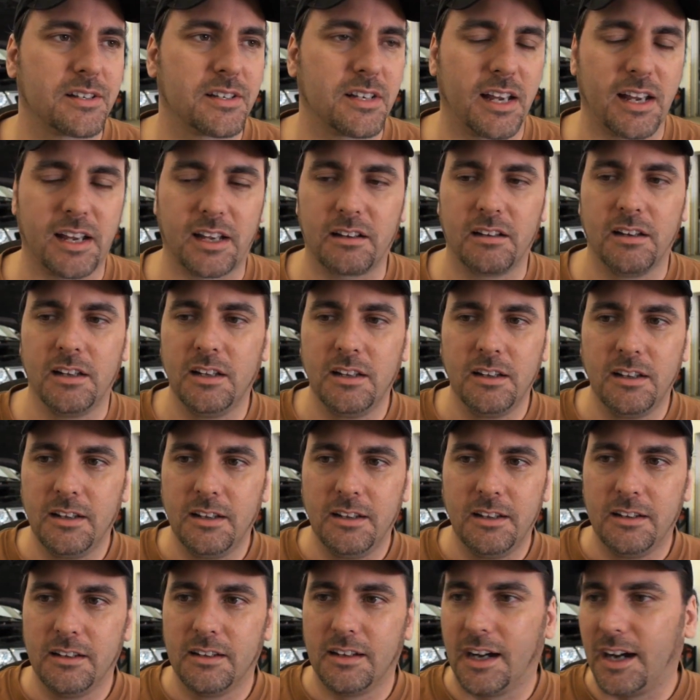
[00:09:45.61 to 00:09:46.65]
saying,
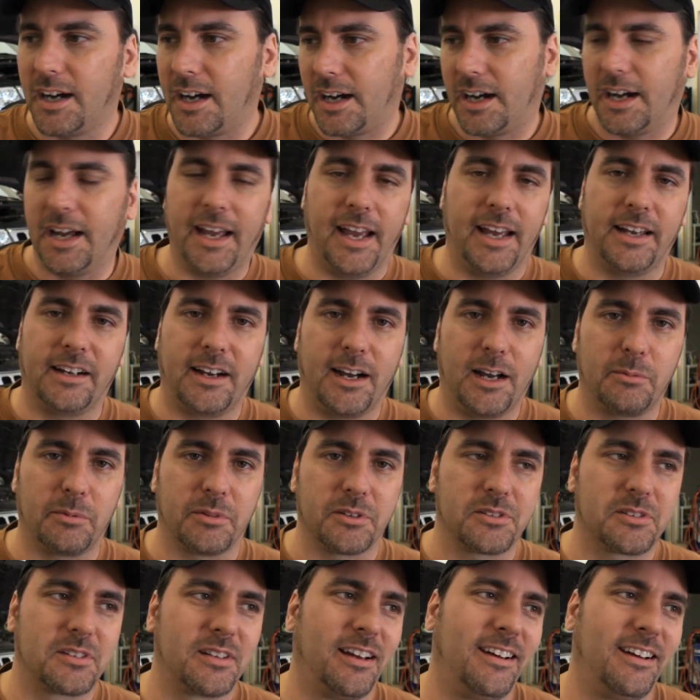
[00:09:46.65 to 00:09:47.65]
uh, I hate hybrids.